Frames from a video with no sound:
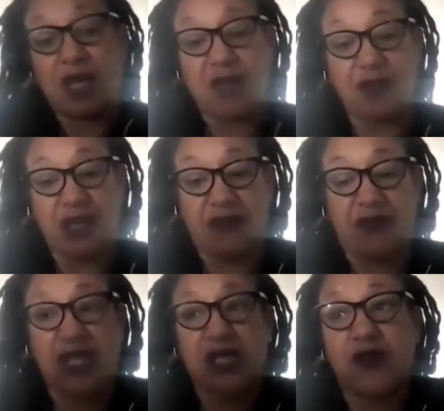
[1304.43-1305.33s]
even in the
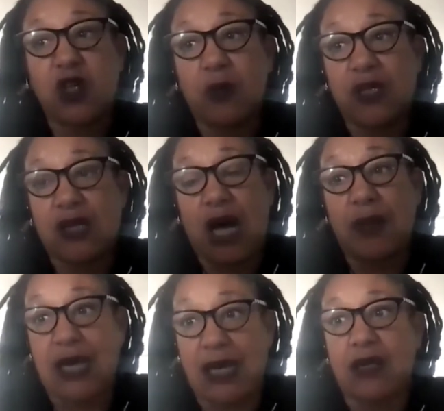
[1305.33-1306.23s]
face of so much
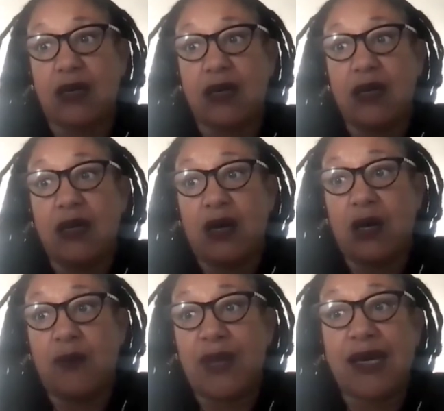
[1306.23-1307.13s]
propaganda
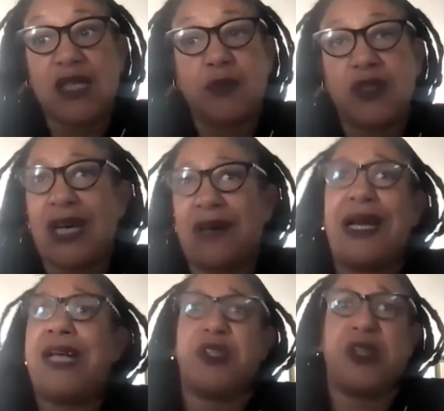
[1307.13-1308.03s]
that gets pushed out,
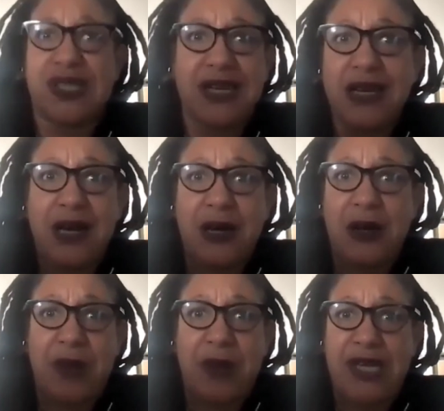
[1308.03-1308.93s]
not just
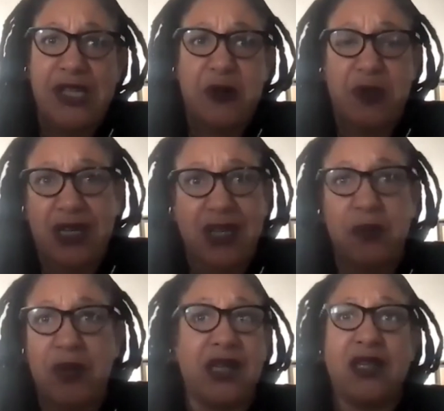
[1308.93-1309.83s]
by mainstream
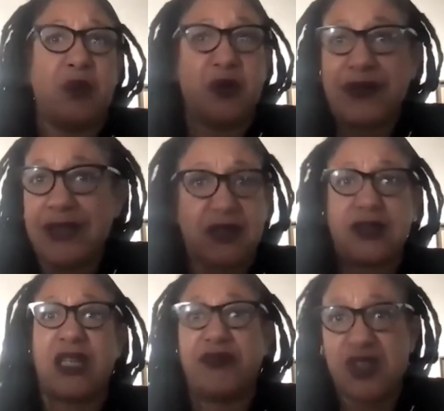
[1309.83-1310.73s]
media, but in the movies, on
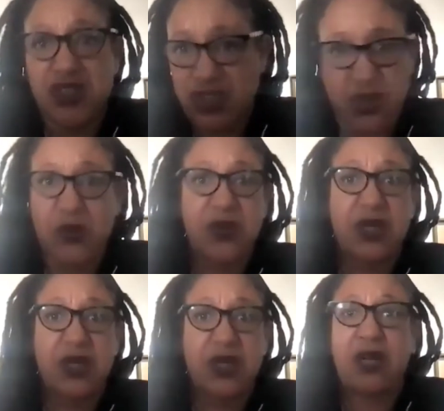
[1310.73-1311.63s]
television shows,
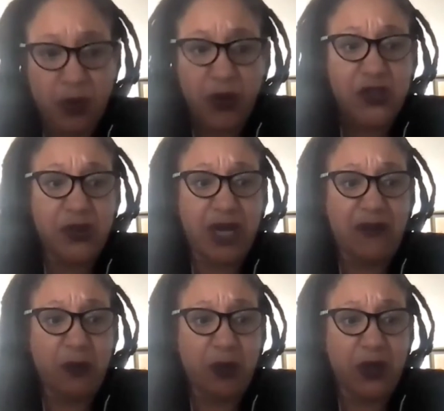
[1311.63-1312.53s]
on
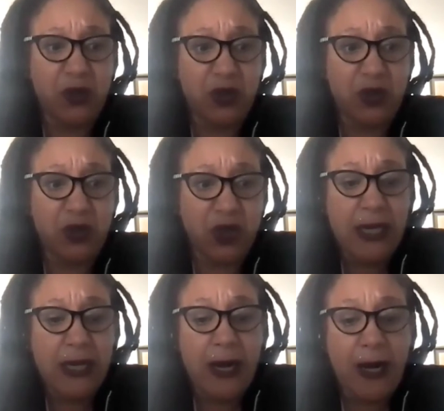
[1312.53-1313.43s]
billboards, everywhere you look.